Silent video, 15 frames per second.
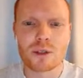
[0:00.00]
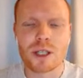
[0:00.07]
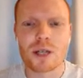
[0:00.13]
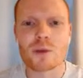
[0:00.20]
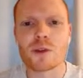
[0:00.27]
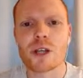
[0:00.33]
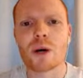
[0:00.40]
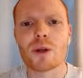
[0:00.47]
They were
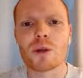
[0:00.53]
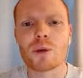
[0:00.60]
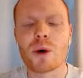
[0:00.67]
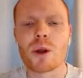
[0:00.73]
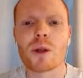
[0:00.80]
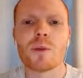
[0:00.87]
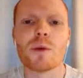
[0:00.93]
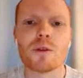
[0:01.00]

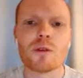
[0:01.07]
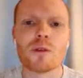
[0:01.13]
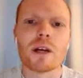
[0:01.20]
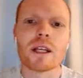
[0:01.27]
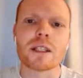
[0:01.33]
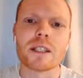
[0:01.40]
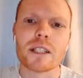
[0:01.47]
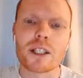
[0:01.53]
on above the
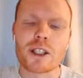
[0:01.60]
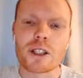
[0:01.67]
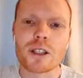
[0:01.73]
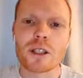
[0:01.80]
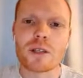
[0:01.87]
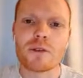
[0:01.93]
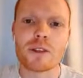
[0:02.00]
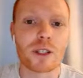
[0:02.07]
relegation,
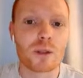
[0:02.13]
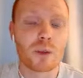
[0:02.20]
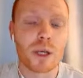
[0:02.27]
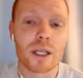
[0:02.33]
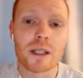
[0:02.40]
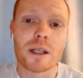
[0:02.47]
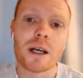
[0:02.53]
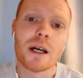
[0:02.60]
and if they didn't
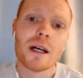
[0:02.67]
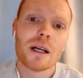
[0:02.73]
win